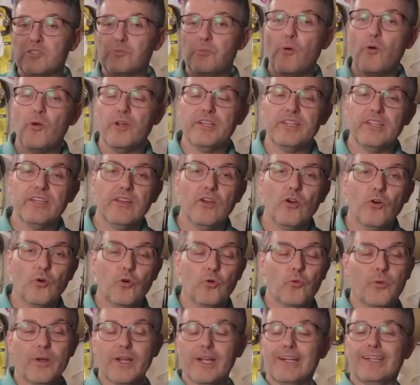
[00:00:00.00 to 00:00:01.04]
it's pointing or
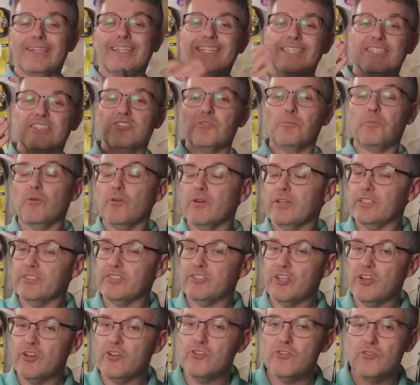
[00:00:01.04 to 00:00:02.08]
where it needs to point
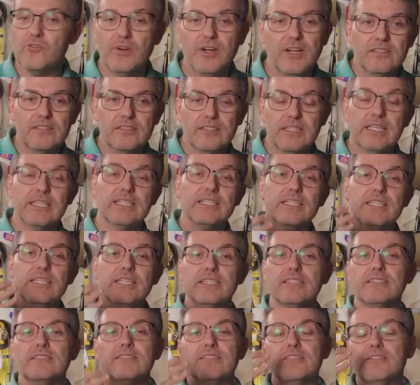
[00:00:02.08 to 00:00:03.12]
to, it
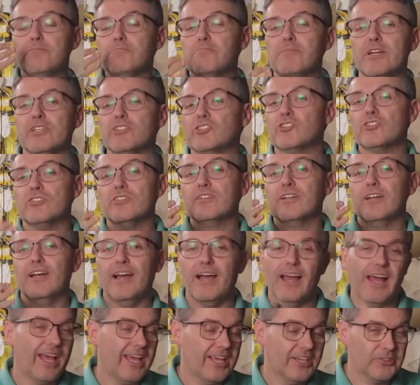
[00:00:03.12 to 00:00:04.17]
needs to measure
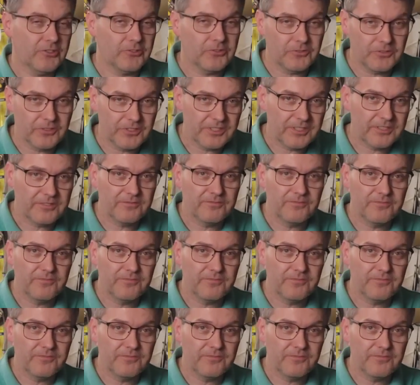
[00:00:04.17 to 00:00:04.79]
angles.